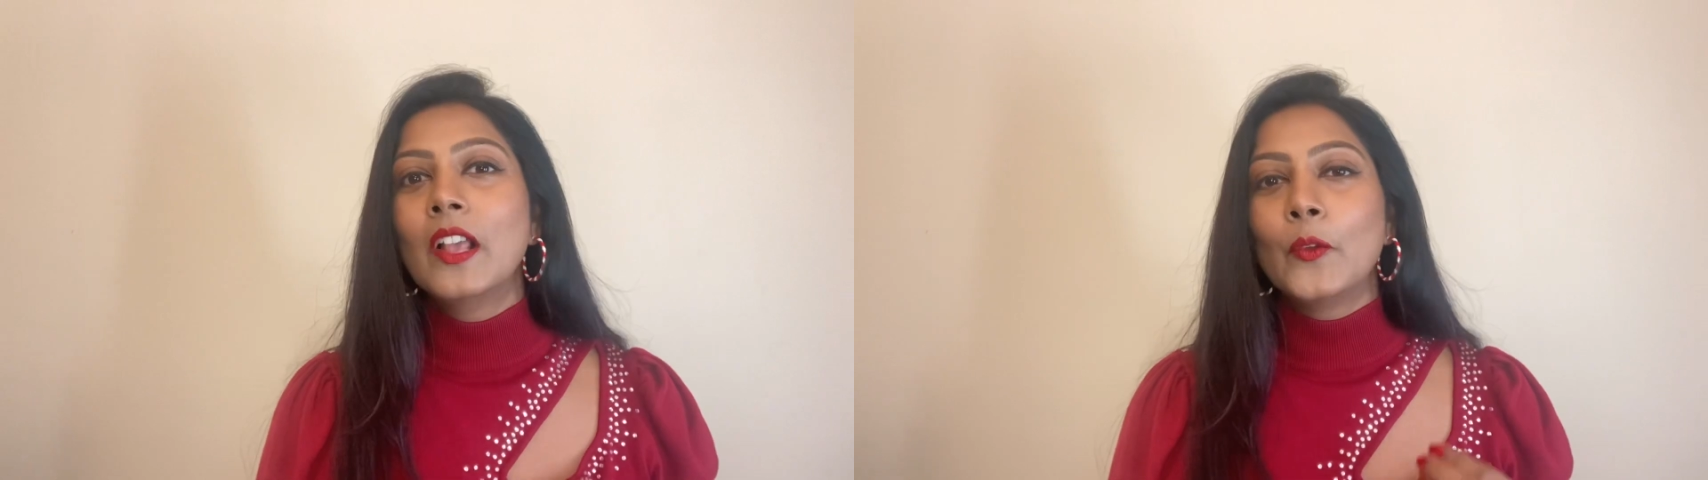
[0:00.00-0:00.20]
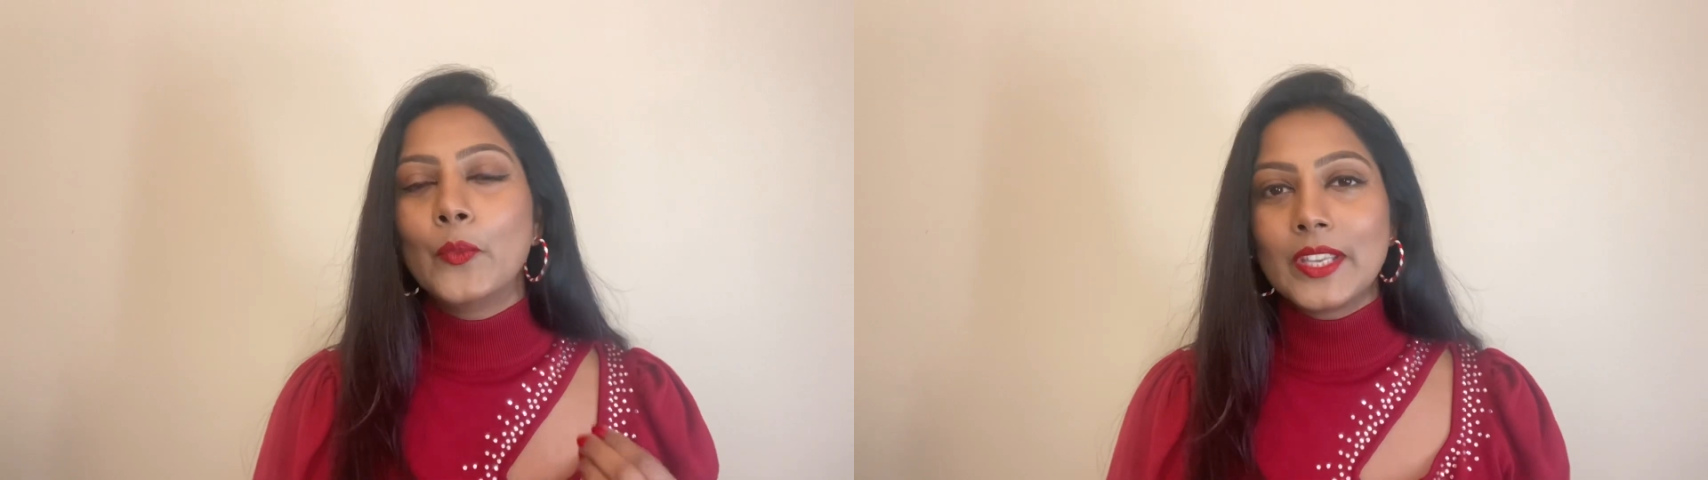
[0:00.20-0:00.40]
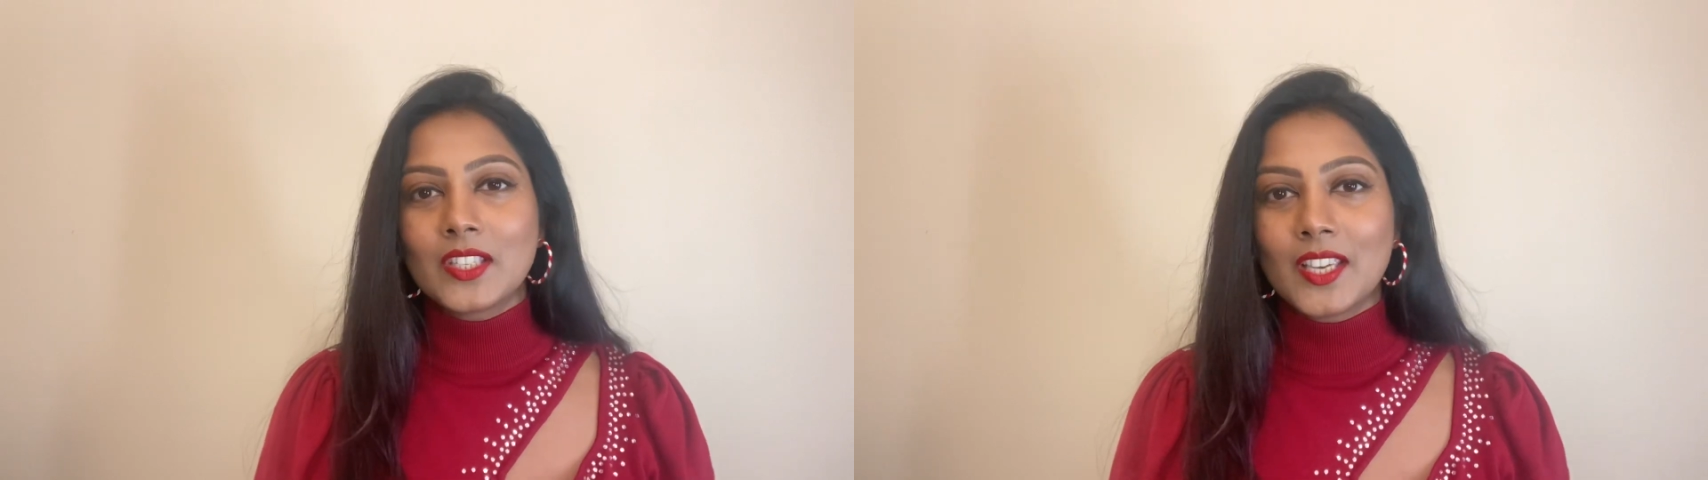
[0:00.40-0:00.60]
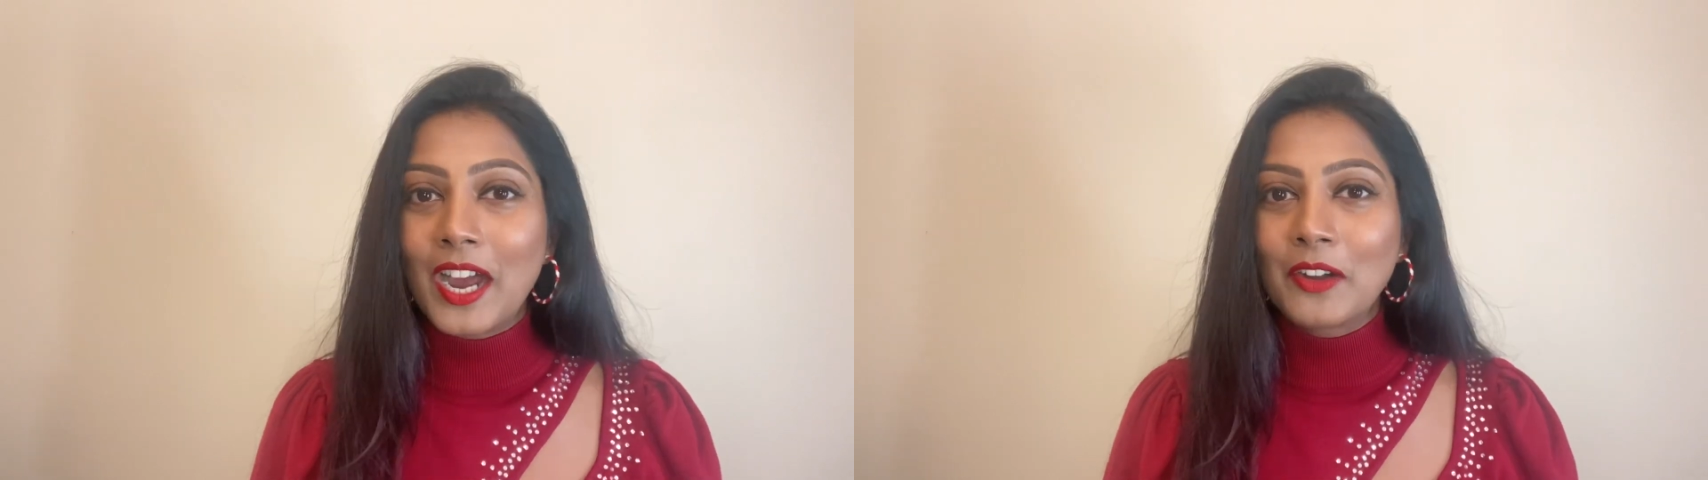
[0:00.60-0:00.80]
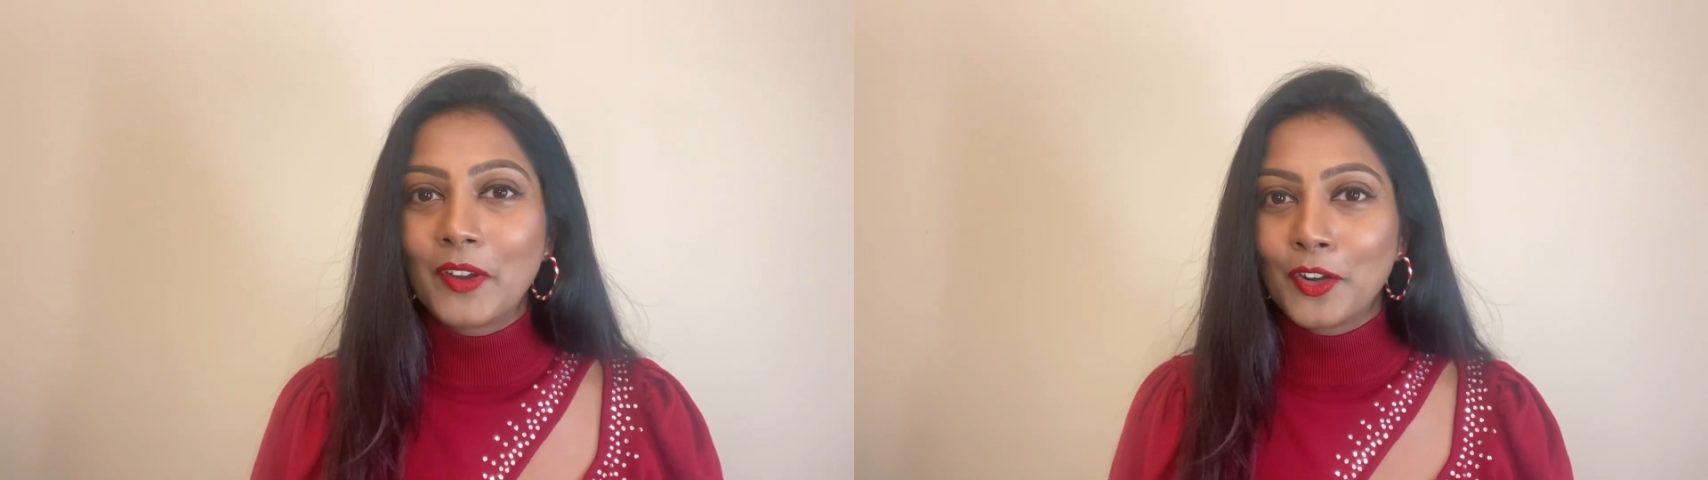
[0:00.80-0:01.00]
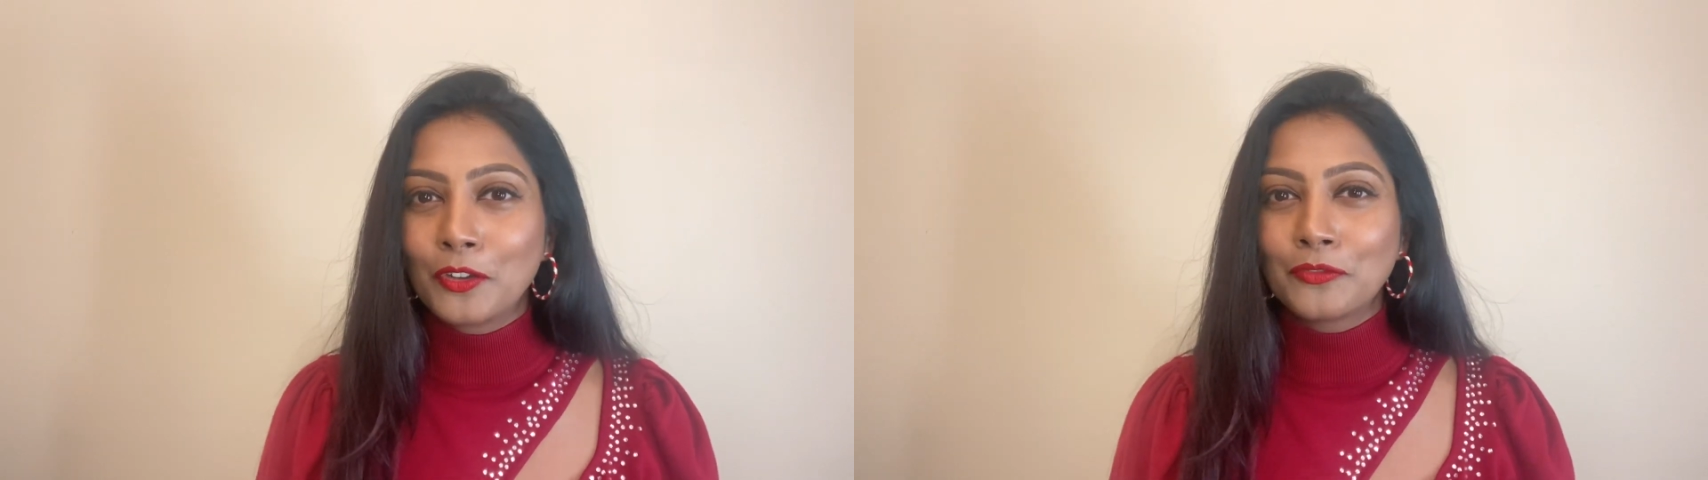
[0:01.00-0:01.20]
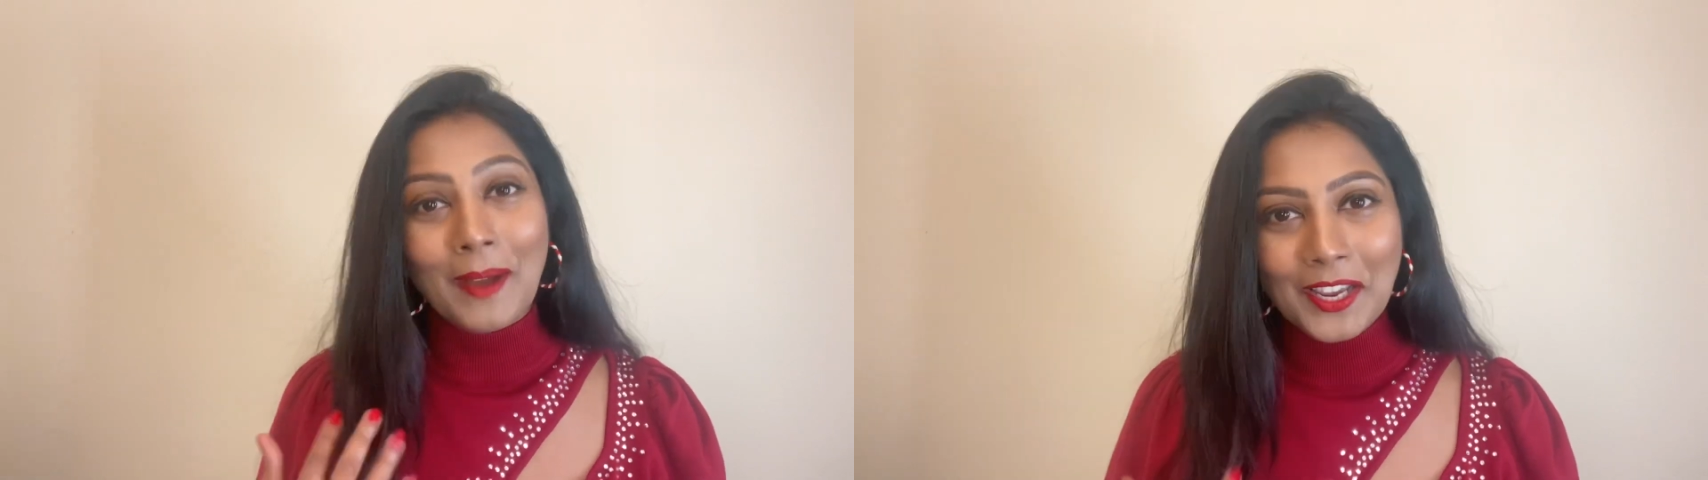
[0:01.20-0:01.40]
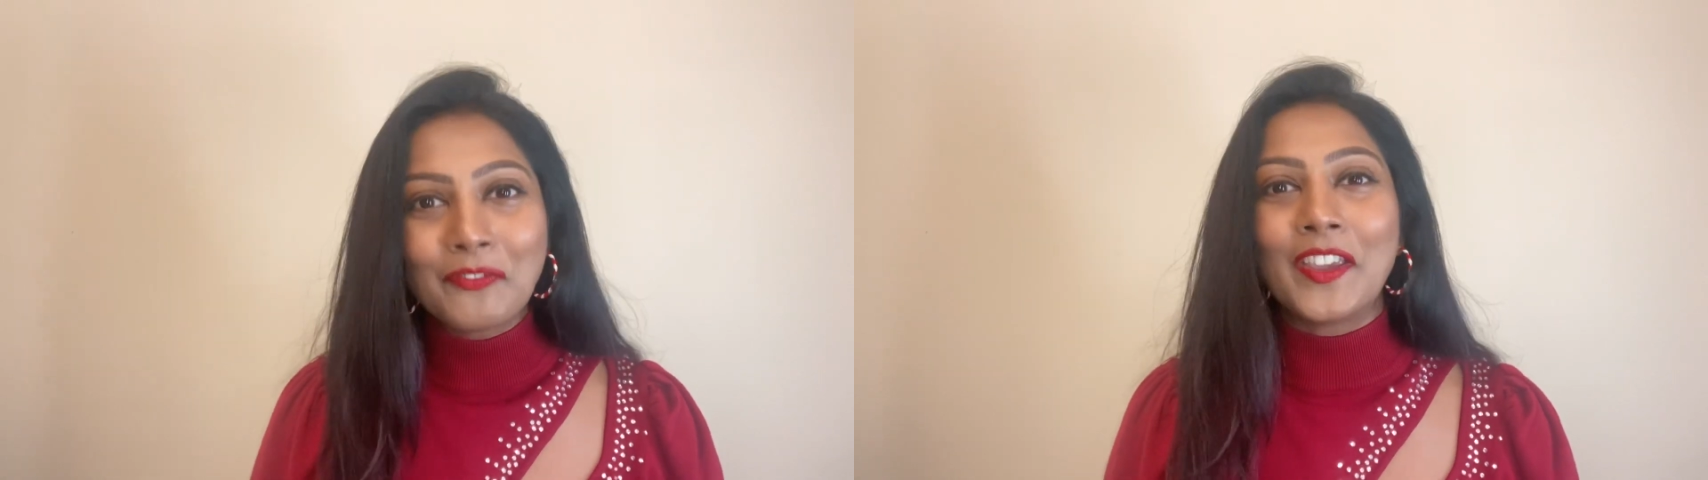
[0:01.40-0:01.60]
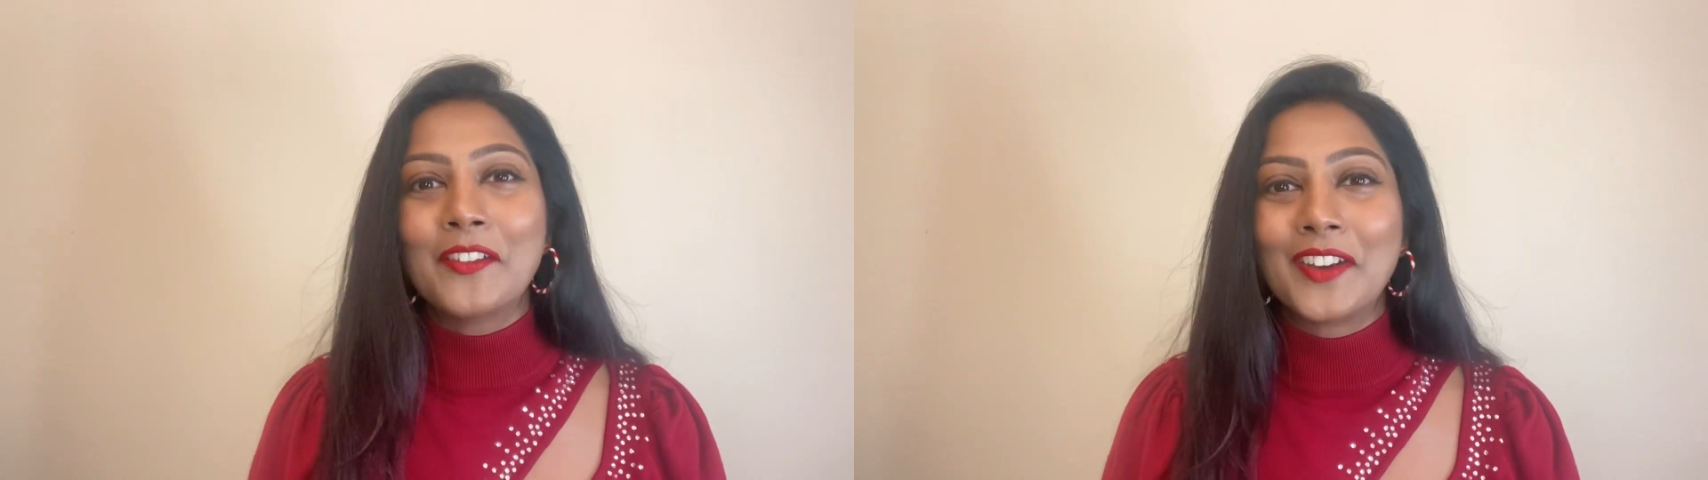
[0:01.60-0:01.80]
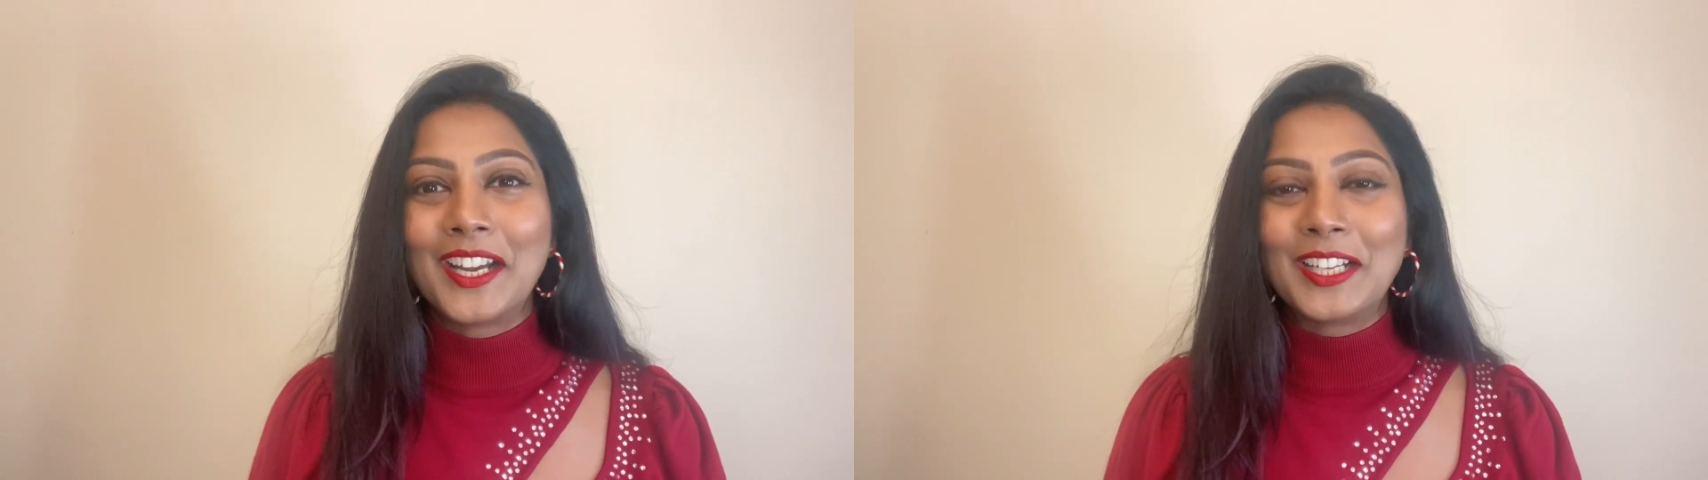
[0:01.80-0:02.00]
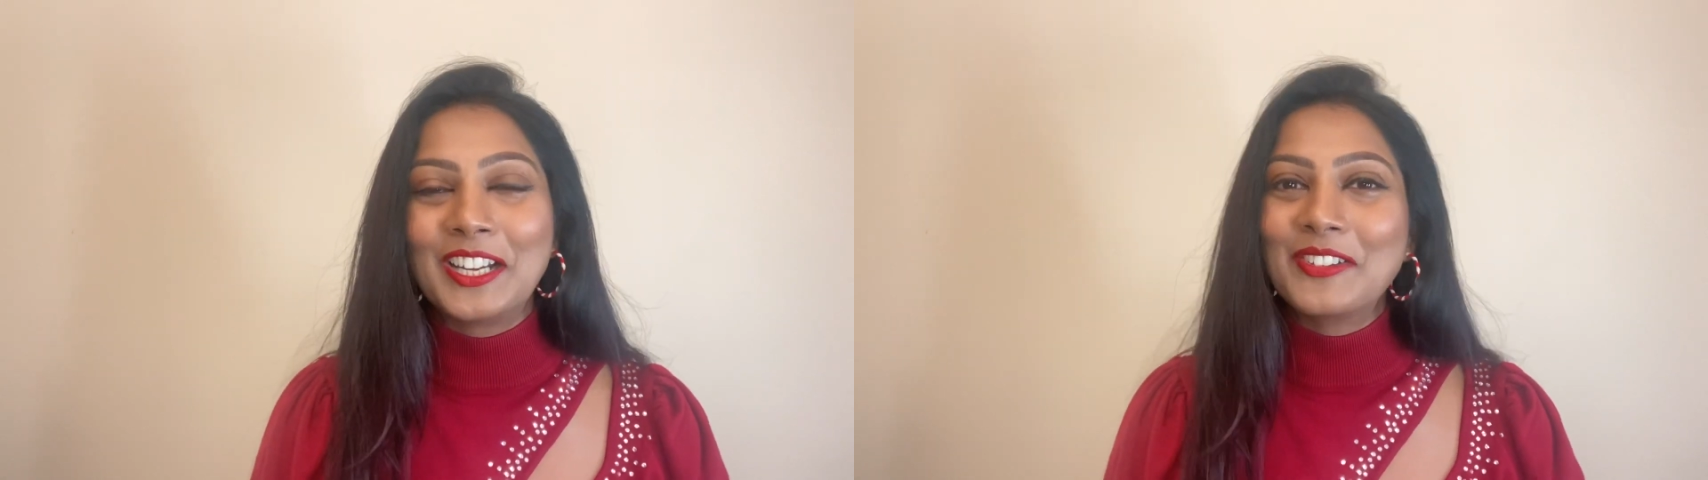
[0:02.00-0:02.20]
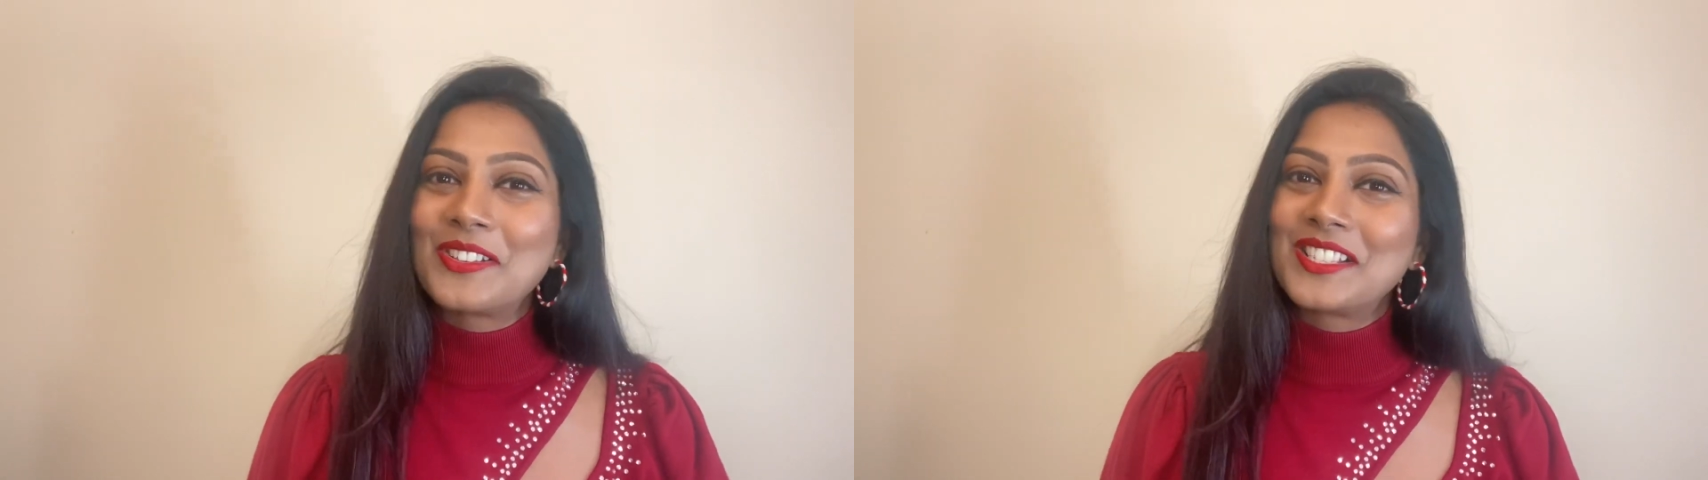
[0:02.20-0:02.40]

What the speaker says: which are one of my favorite looks